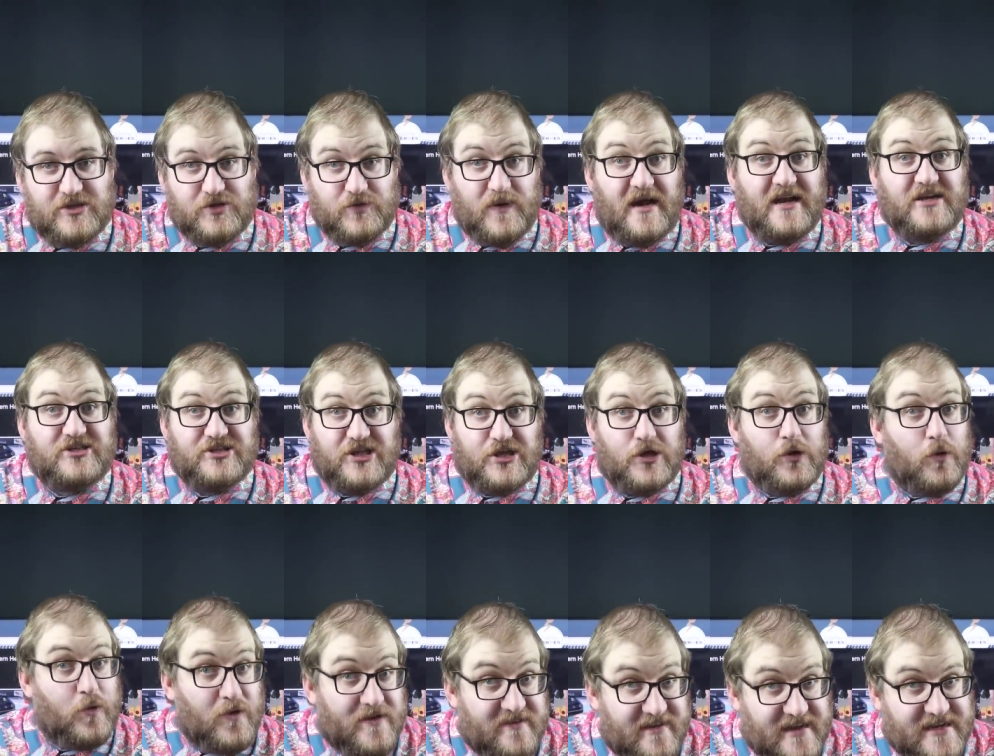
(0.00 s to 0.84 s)
to actually
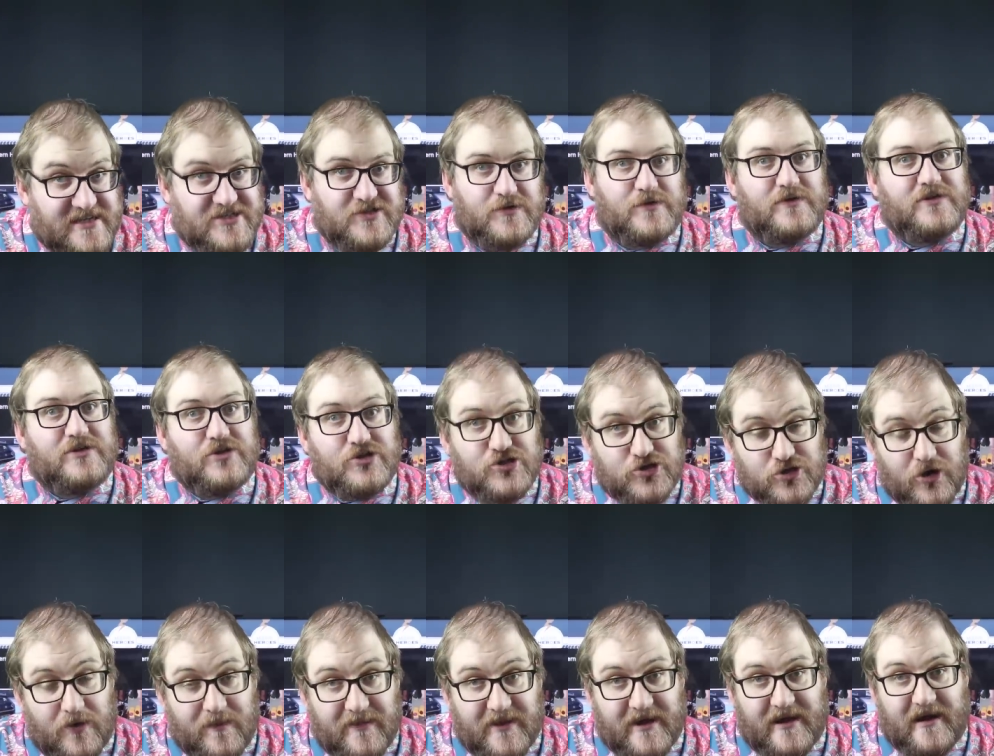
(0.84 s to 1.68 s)
go to Tesco and to
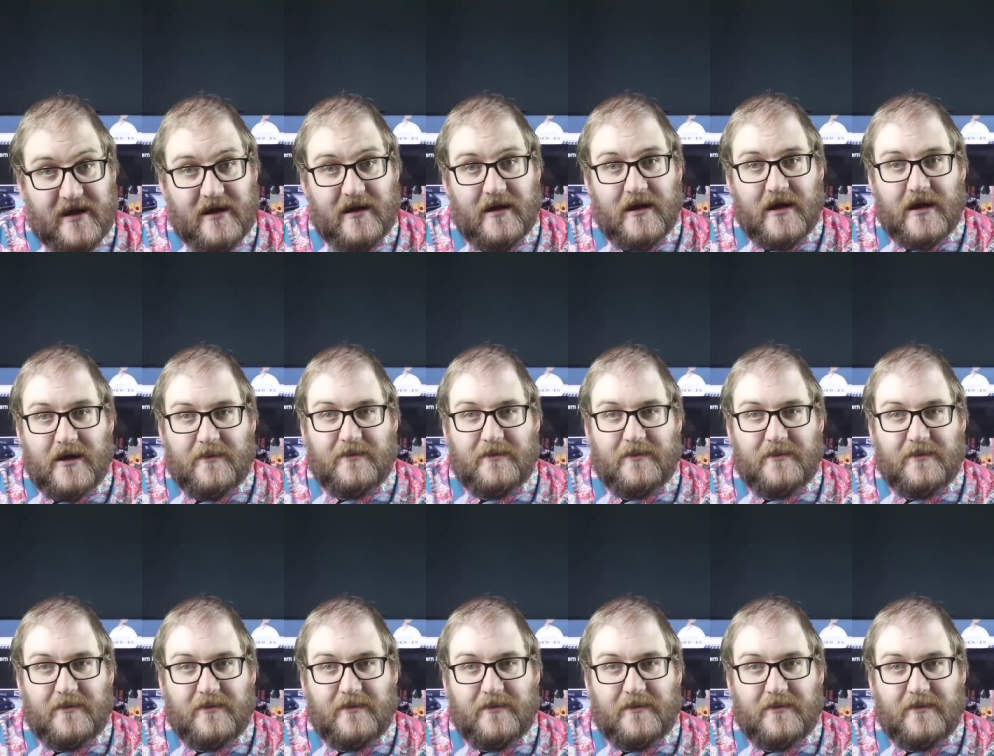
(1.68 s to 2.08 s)
shop there,